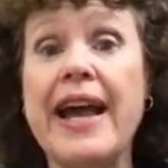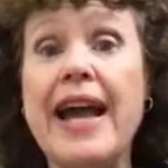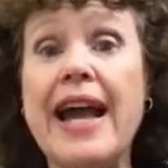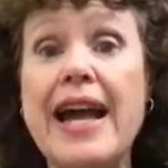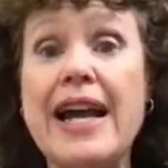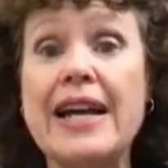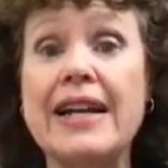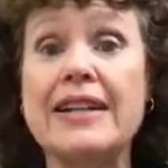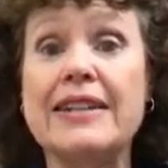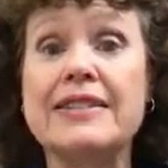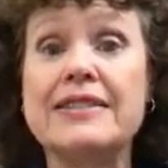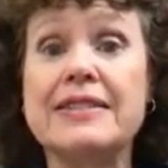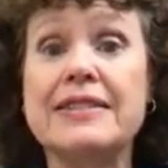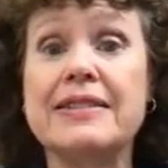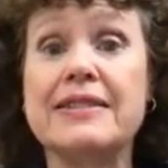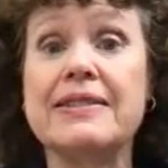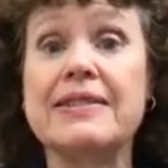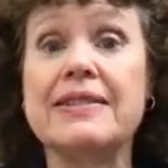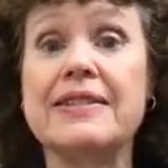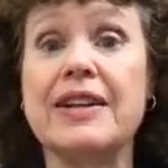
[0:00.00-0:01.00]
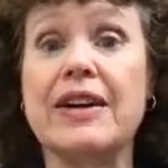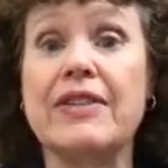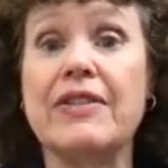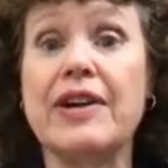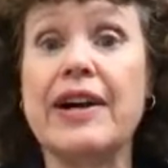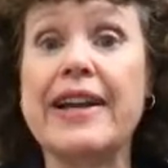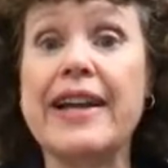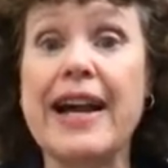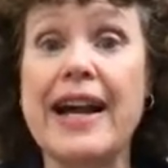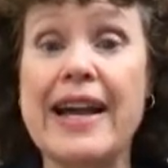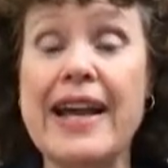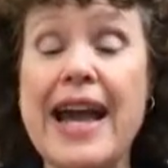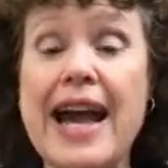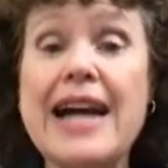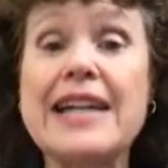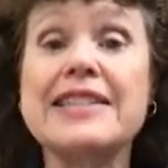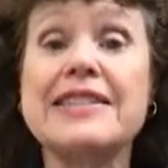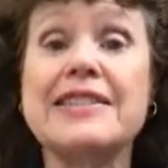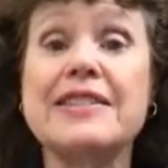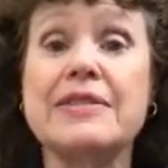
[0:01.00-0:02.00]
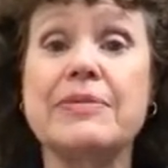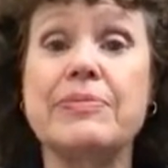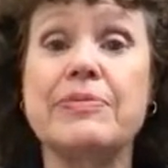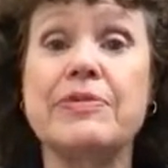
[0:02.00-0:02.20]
And I asked